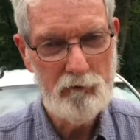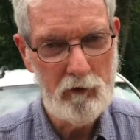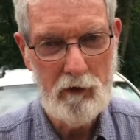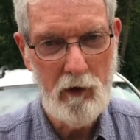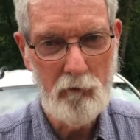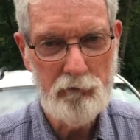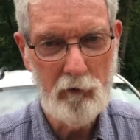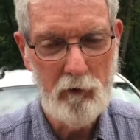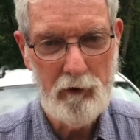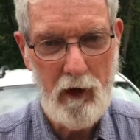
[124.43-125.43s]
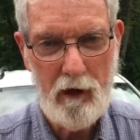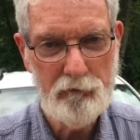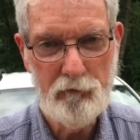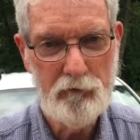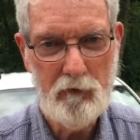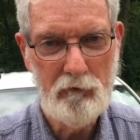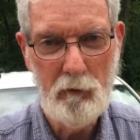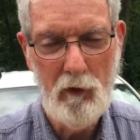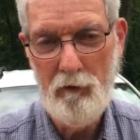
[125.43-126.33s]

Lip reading: the city council and ask for $71,000